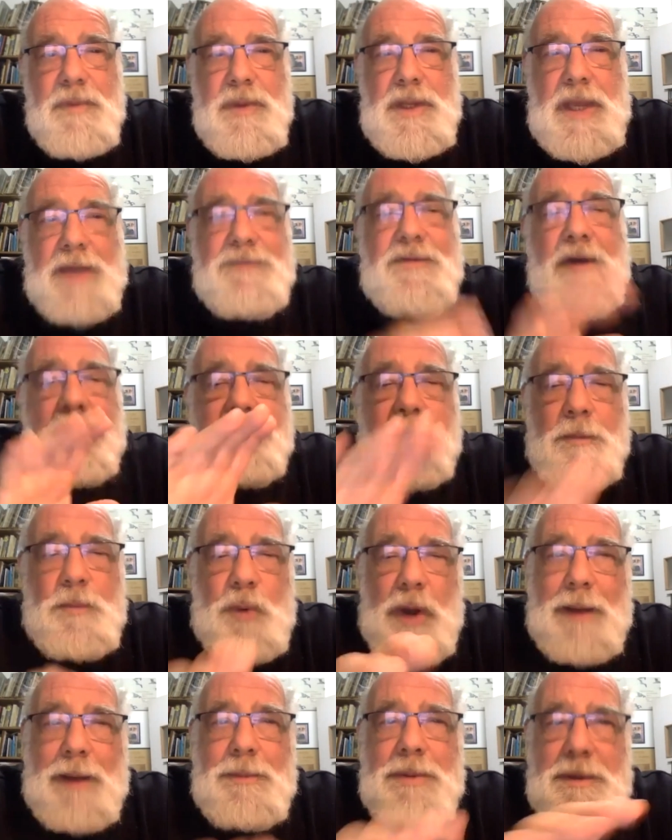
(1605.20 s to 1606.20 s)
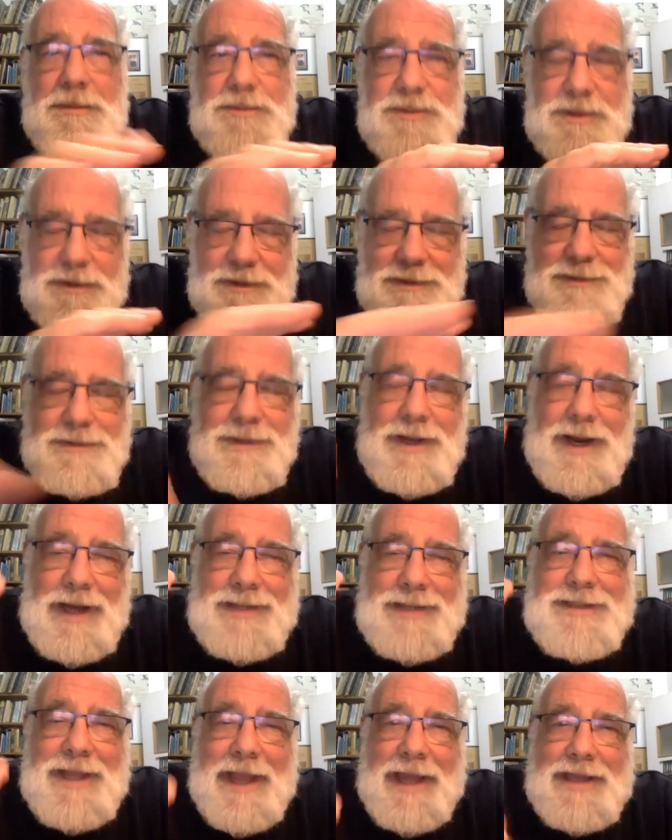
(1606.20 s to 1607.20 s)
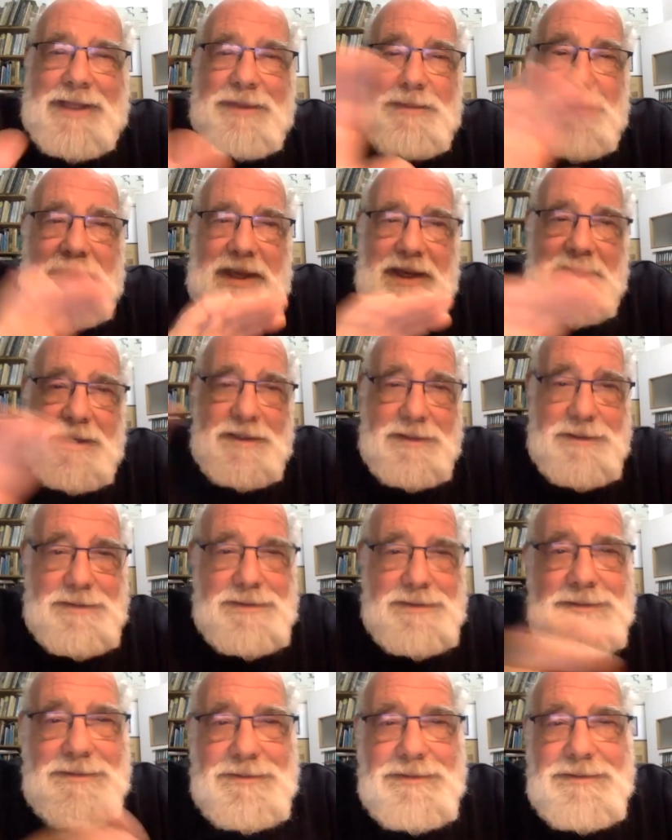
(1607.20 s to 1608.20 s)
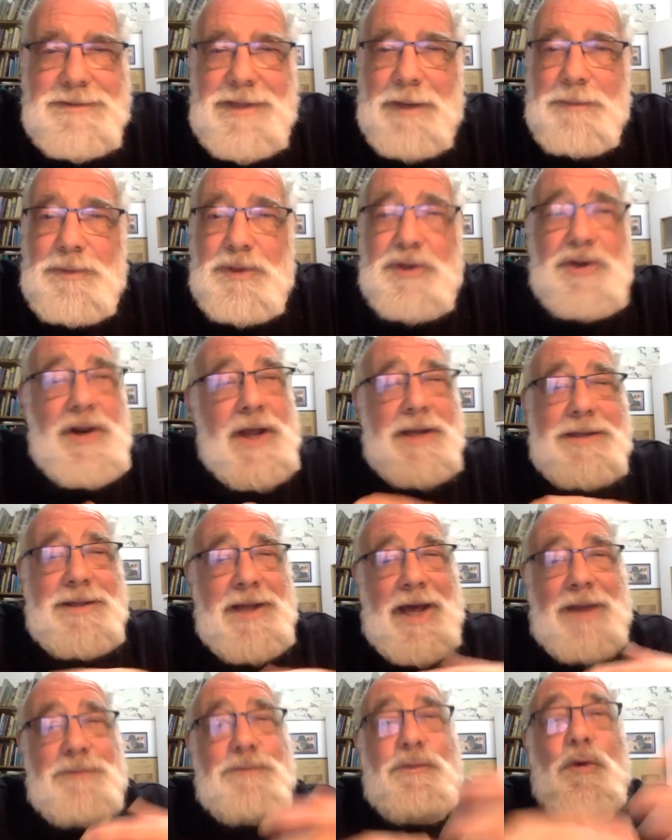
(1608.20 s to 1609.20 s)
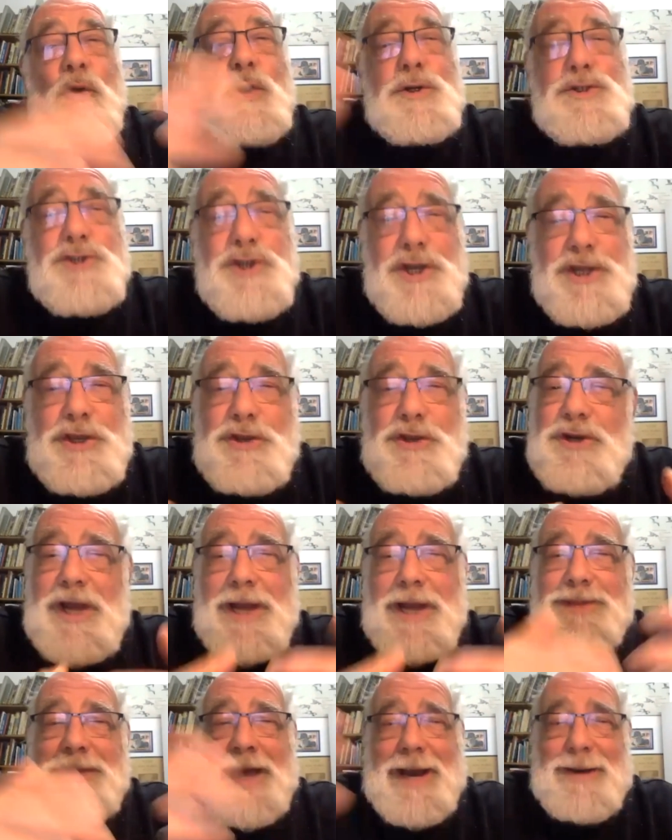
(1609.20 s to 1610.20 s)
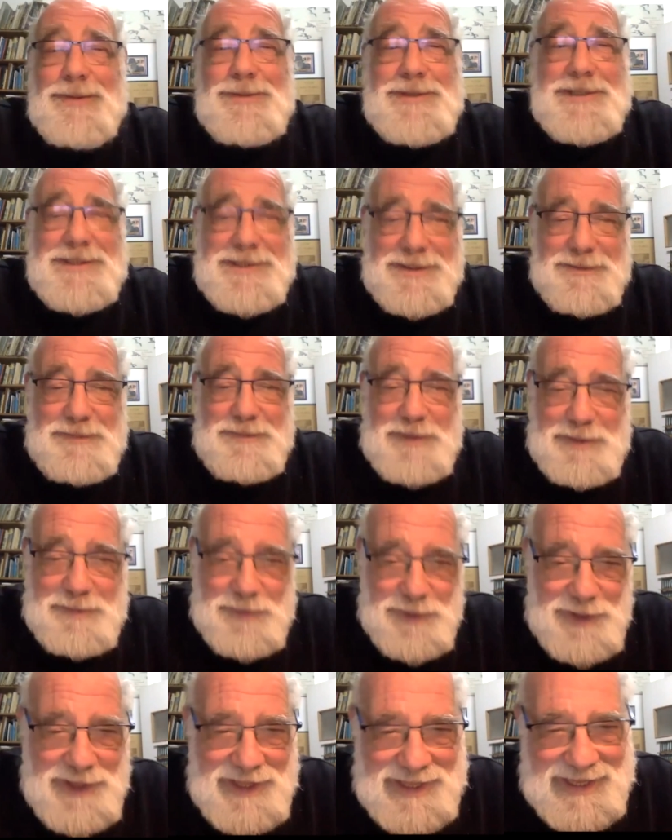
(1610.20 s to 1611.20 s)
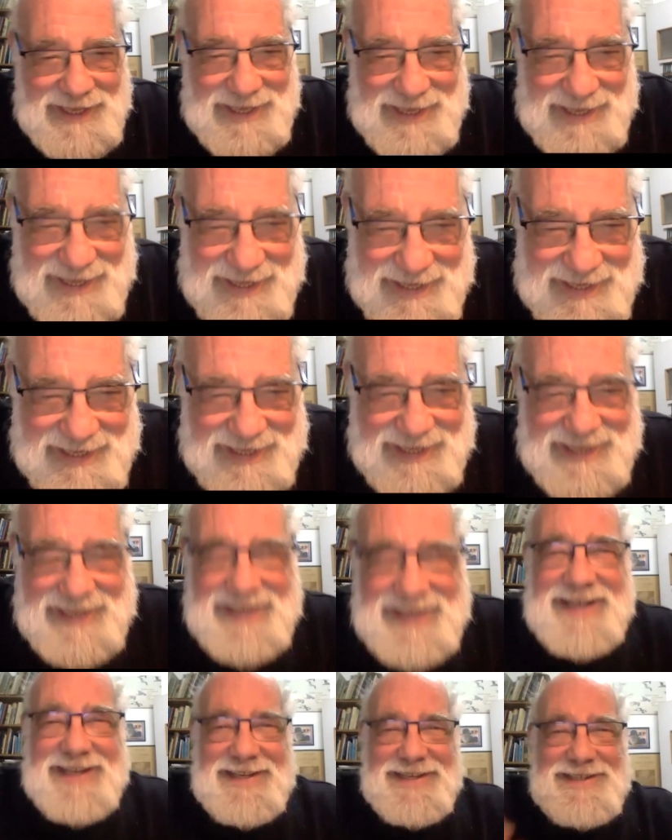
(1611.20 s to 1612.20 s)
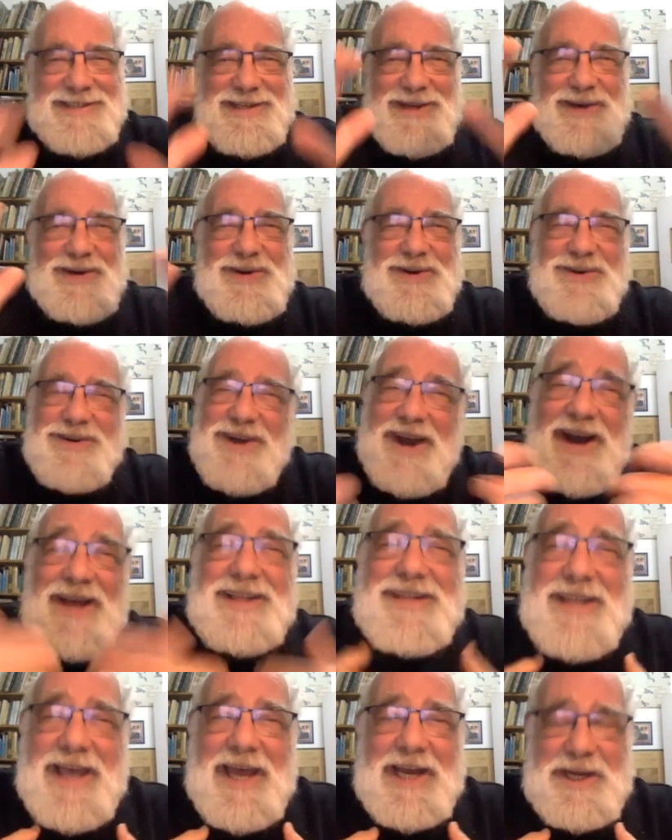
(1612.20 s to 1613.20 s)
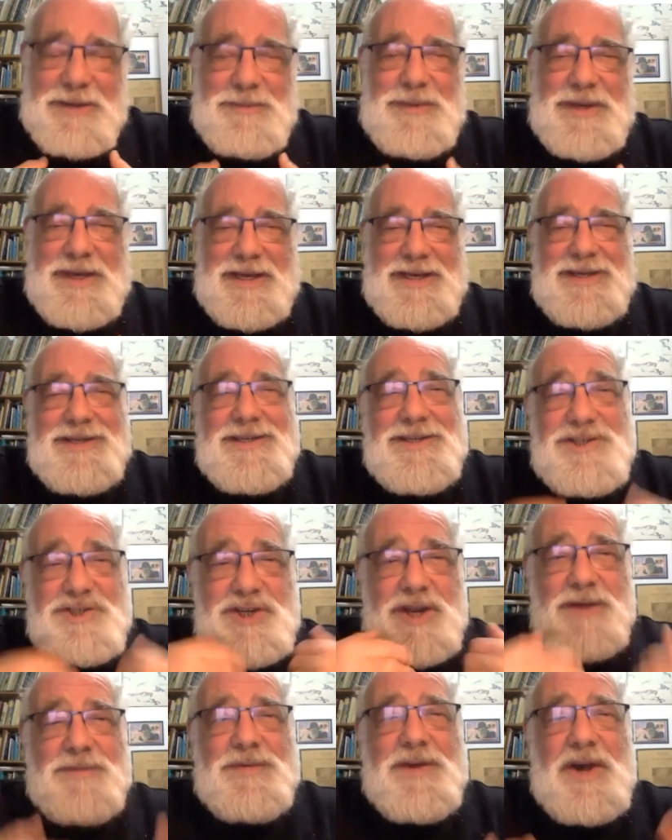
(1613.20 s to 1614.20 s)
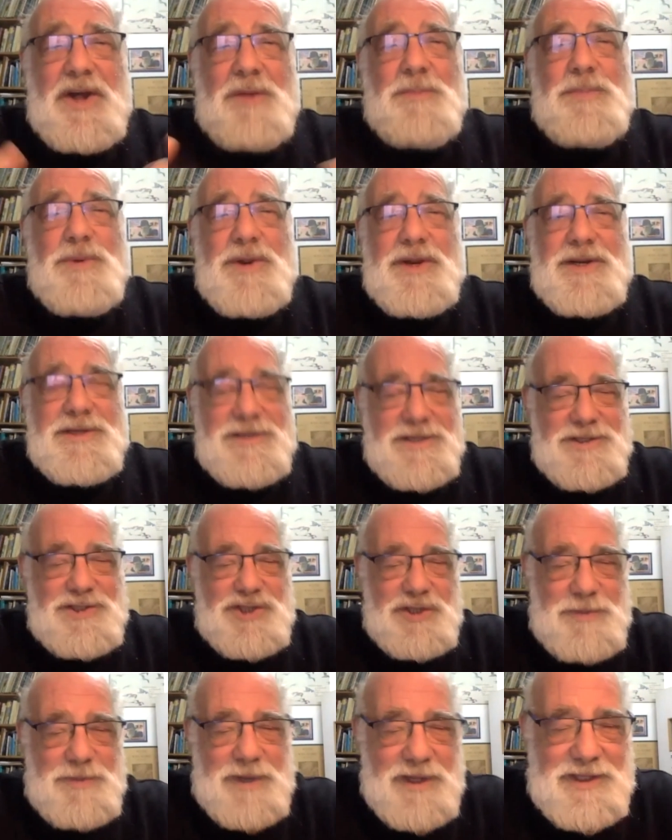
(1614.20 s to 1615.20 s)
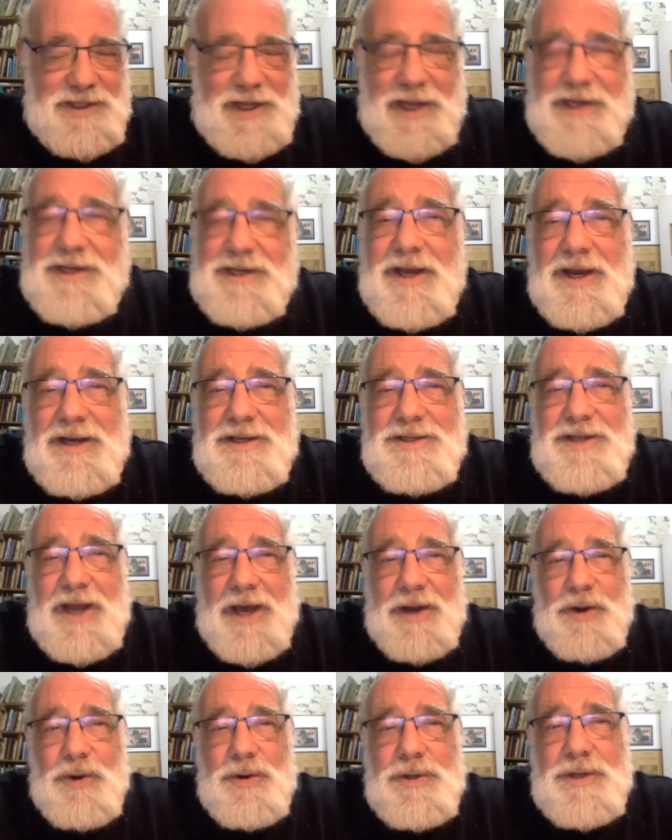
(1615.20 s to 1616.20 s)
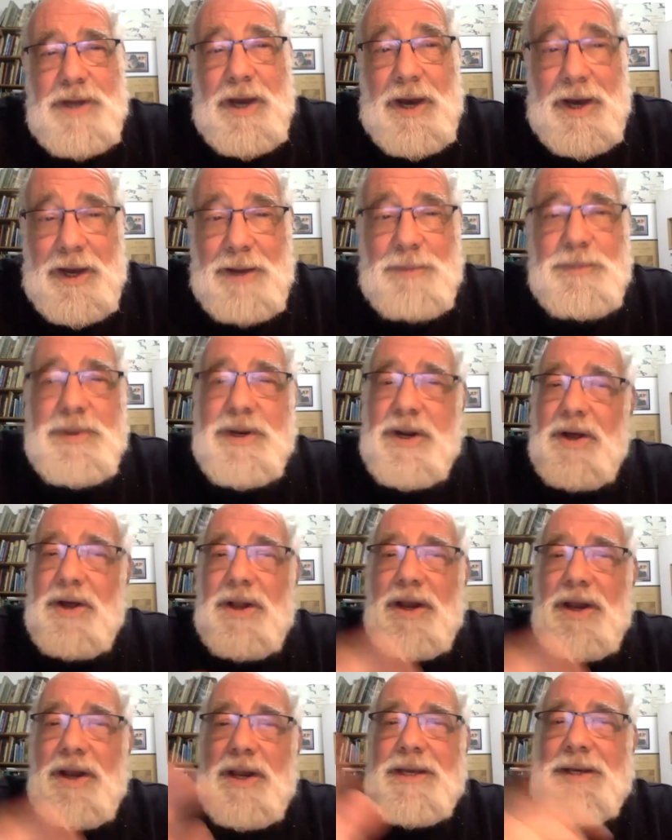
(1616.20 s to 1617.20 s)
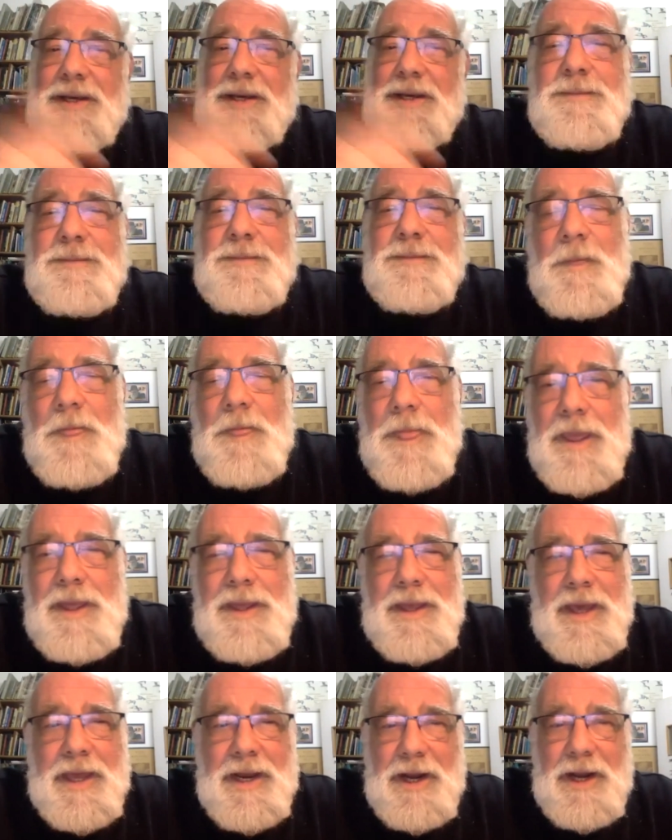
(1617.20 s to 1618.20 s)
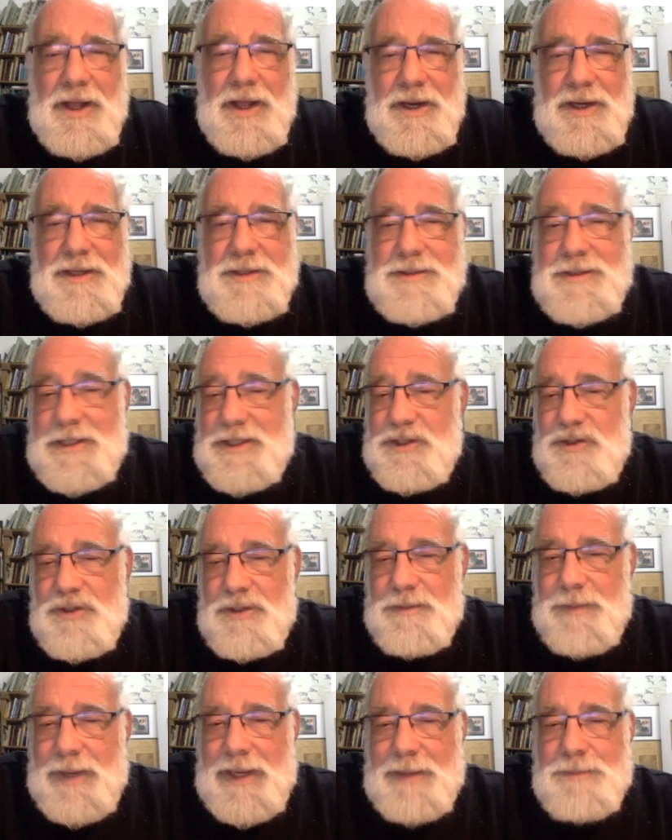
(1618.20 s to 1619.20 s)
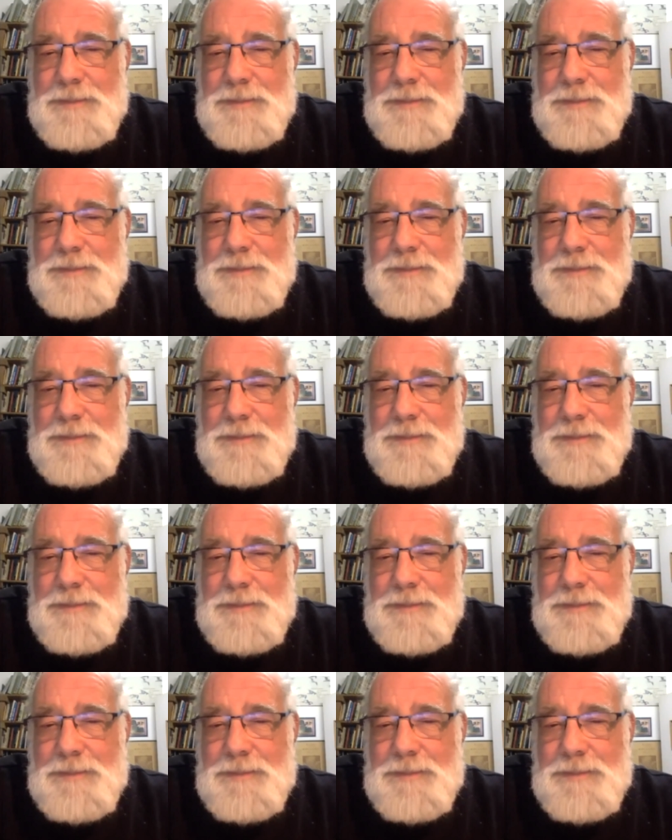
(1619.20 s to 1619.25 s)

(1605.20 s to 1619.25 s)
If you have a problem, contact me. I mean, you're not, unfortunately, you're not thousands of people. So contact me, Jeff Halper at gmail.com, and I'll send you them.